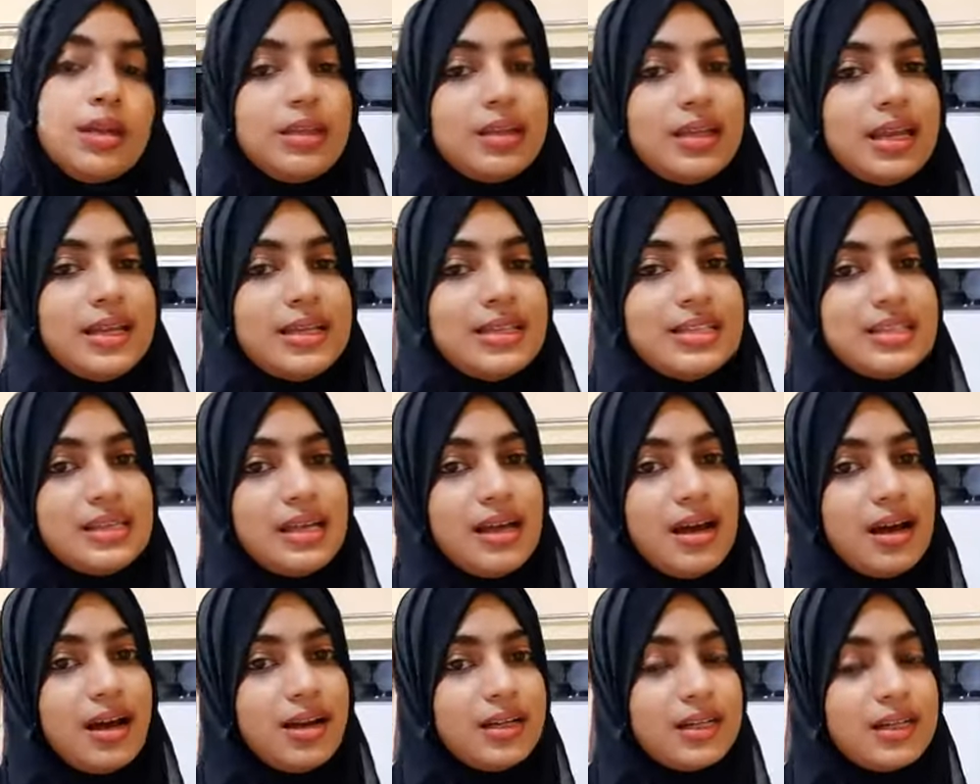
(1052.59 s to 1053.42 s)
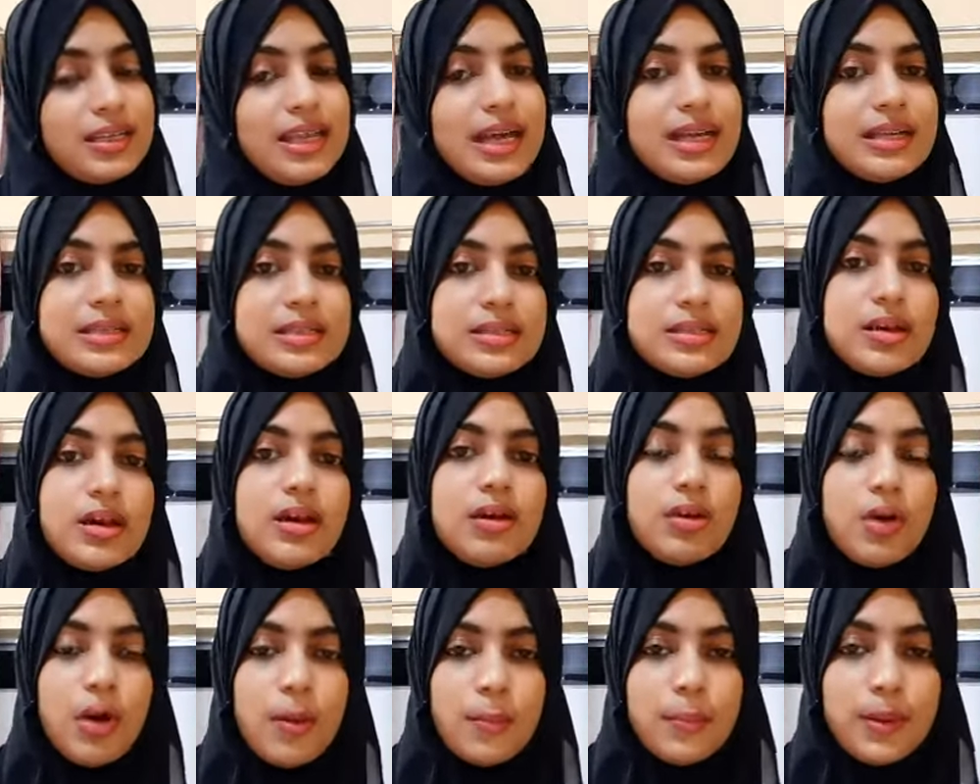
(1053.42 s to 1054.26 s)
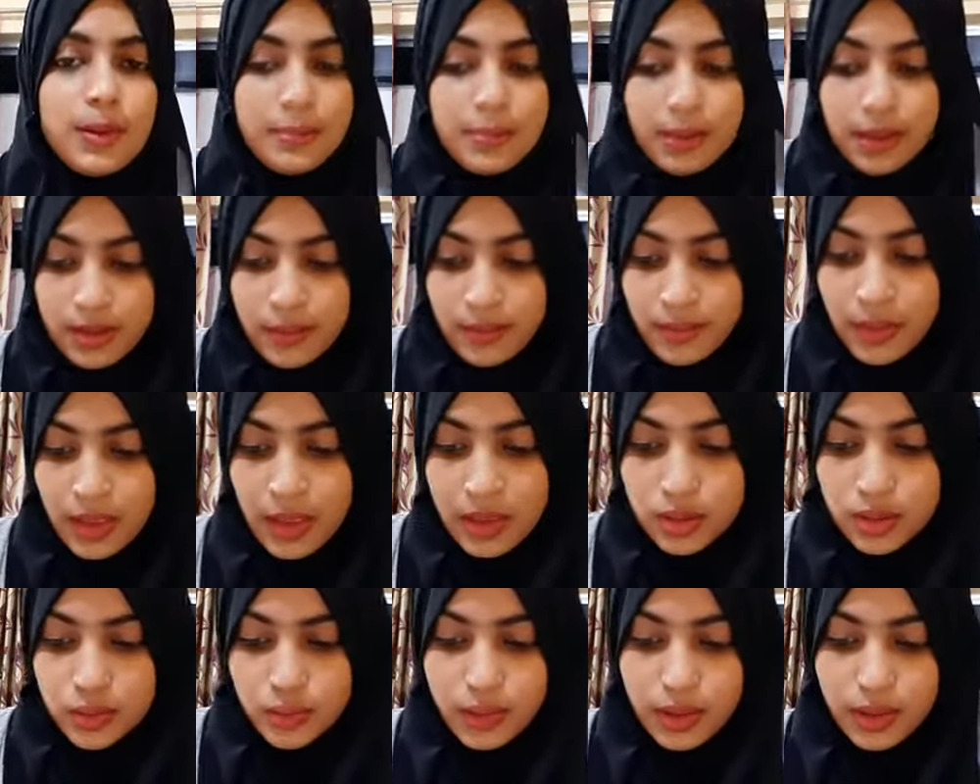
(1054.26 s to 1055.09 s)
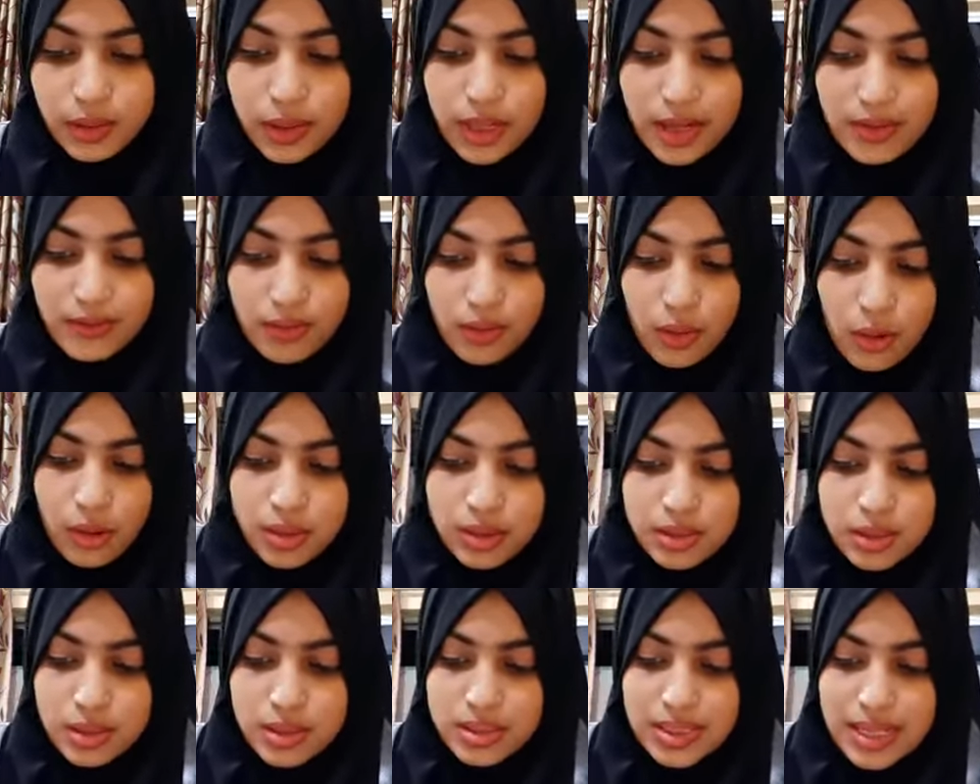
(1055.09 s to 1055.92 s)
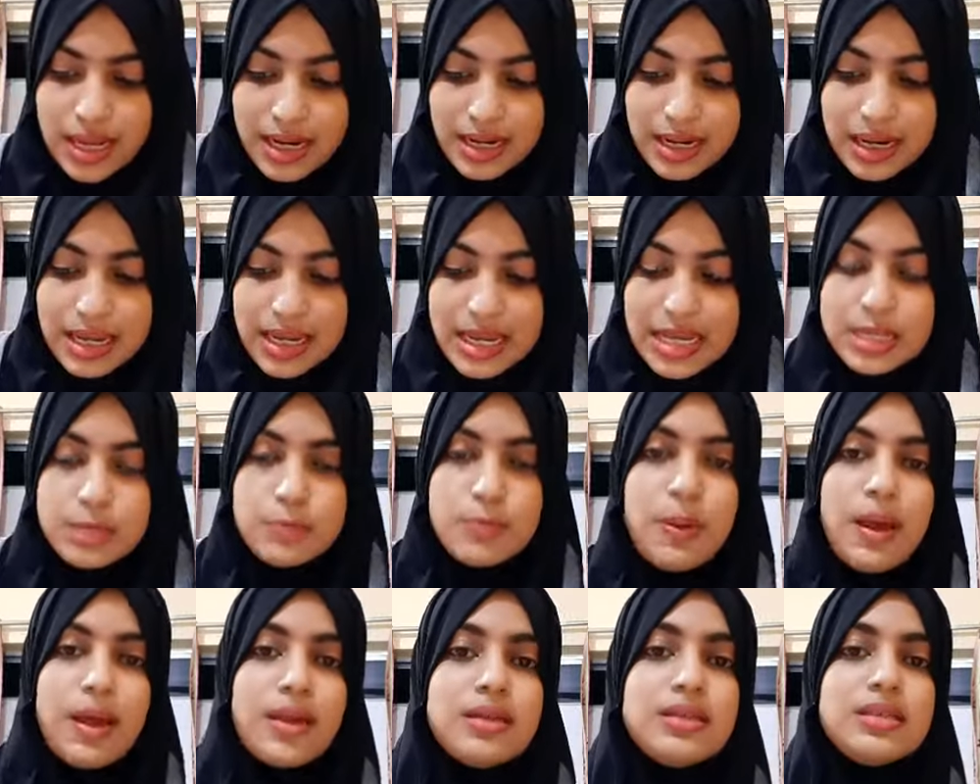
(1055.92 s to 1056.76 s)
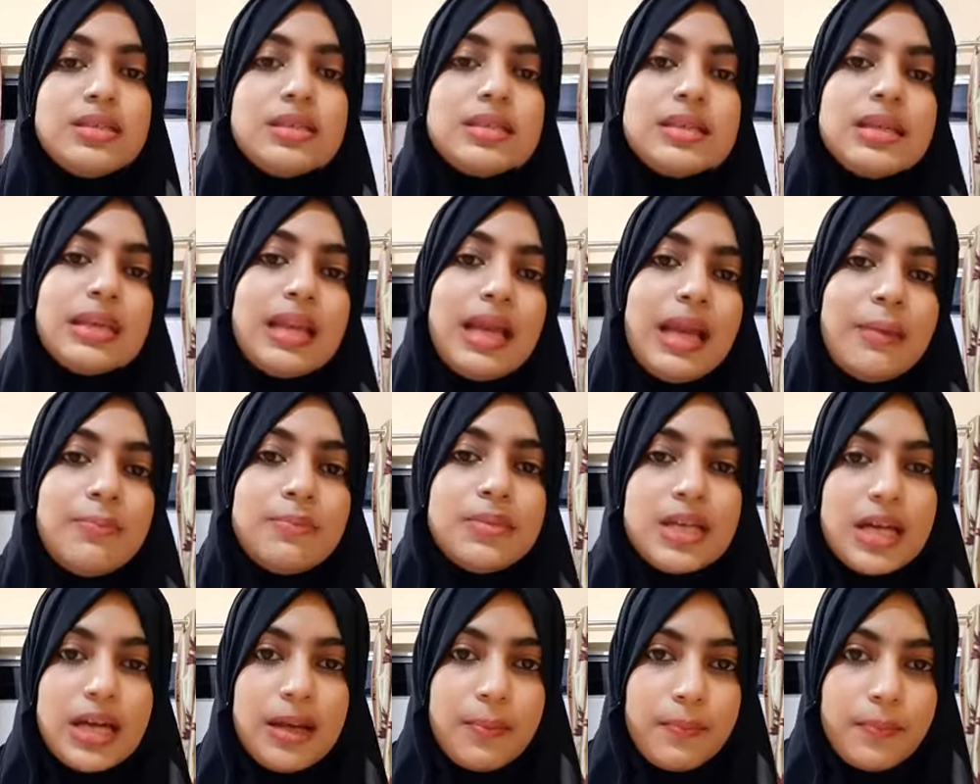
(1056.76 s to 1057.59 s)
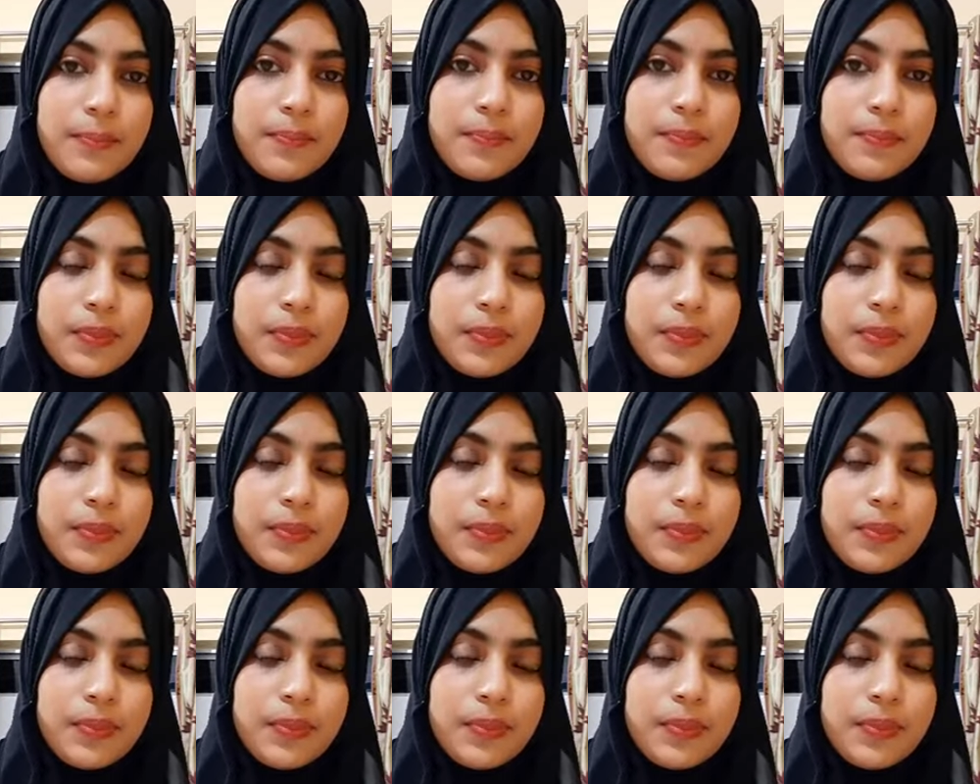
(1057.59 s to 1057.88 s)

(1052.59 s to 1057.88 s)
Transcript: That is Hari. That is a complement. So we could have also said his parents named him.